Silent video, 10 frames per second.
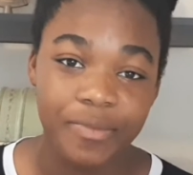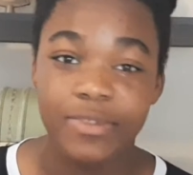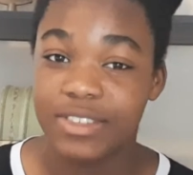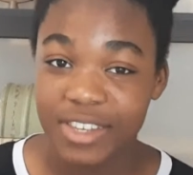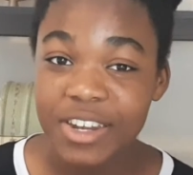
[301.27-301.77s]

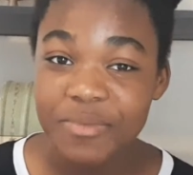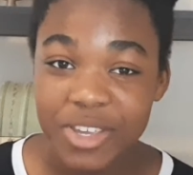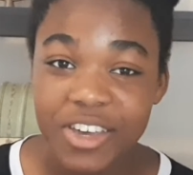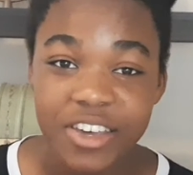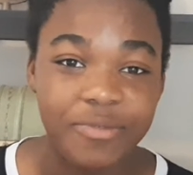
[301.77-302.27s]
It's gonna be
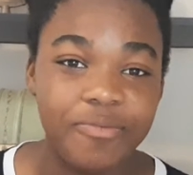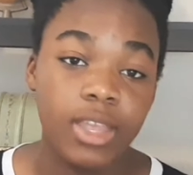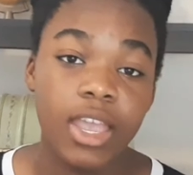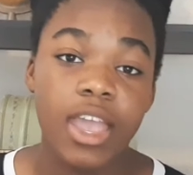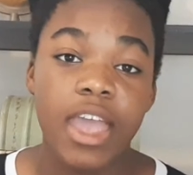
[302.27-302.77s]
good.
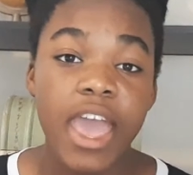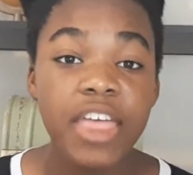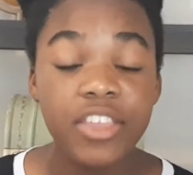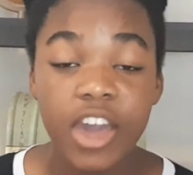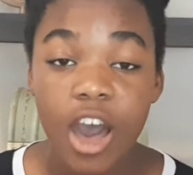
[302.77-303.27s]

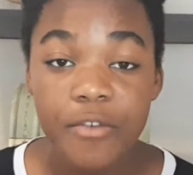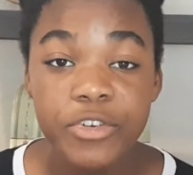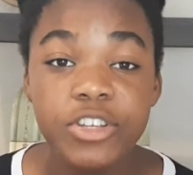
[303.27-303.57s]
And the cover